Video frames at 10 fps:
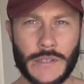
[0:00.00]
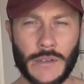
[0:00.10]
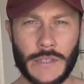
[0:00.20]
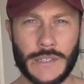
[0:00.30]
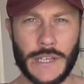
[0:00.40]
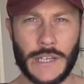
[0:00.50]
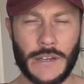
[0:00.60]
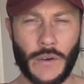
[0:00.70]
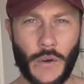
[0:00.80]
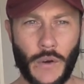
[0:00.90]
this
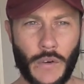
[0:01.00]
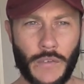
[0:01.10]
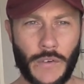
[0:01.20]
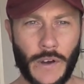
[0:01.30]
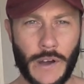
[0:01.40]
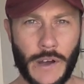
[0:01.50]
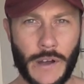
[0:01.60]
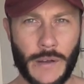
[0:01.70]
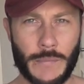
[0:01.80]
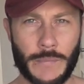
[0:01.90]
idea of,
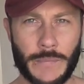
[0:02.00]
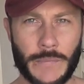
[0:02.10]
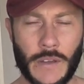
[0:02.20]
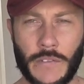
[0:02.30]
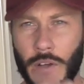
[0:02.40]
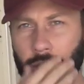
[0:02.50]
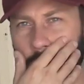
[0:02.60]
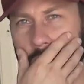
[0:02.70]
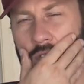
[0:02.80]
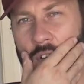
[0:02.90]
first
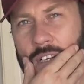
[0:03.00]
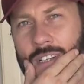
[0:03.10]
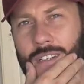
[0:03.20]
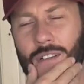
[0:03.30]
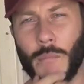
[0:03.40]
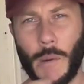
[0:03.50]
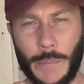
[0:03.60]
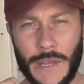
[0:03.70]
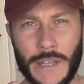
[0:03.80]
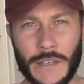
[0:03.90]
off, my
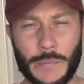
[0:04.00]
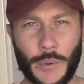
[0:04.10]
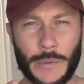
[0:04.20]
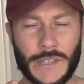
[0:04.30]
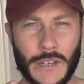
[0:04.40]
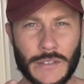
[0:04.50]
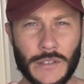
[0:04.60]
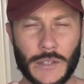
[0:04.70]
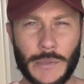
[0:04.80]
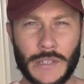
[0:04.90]
beard probably does
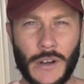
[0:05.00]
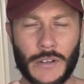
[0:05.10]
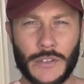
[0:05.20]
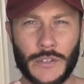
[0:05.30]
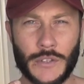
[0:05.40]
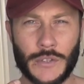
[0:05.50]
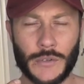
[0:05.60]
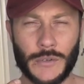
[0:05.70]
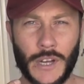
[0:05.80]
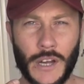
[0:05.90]
look a bit darker than
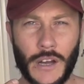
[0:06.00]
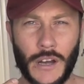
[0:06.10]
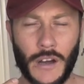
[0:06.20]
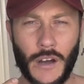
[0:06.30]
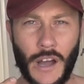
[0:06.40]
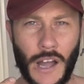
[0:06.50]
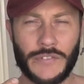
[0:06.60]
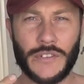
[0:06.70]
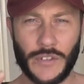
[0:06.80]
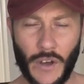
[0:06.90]
usual. I
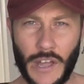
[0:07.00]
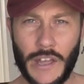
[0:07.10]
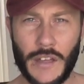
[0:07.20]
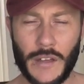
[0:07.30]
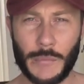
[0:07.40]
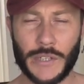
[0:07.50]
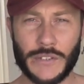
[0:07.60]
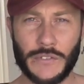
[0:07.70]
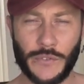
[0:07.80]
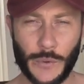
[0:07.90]
have to dye it because,
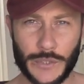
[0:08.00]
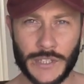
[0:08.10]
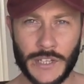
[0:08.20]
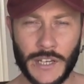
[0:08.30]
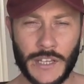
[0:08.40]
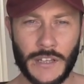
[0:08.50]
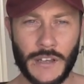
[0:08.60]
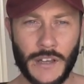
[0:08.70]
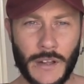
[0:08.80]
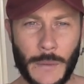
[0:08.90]

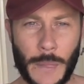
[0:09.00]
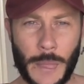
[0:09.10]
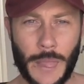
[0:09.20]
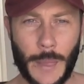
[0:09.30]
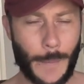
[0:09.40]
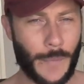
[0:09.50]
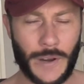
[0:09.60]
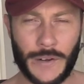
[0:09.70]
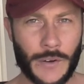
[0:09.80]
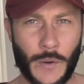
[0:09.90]
unfortunately,
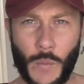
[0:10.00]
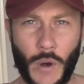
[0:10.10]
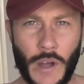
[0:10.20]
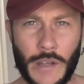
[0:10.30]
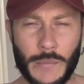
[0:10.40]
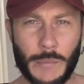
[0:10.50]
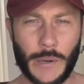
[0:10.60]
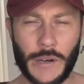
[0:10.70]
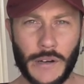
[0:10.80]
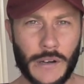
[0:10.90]
I don't know why,
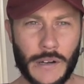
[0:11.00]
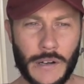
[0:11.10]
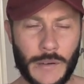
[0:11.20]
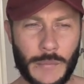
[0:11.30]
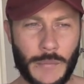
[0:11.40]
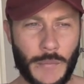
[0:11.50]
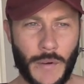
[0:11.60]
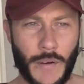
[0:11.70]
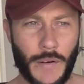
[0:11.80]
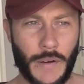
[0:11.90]
but I
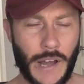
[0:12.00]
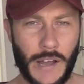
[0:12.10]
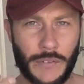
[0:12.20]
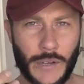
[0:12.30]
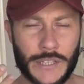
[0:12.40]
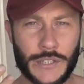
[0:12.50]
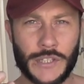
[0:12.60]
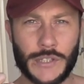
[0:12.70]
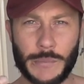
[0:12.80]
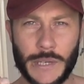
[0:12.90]
have like a
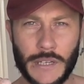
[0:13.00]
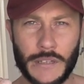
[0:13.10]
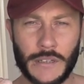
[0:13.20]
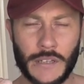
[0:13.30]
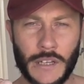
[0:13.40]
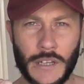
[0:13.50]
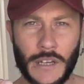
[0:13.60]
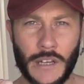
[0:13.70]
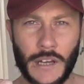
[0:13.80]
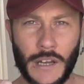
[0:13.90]
ginger beard,
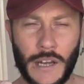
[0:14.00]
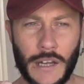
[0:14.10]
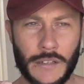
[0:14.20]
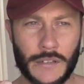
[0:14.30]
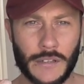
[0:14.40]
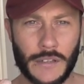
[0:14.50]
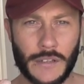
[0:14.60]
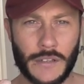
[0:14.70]
and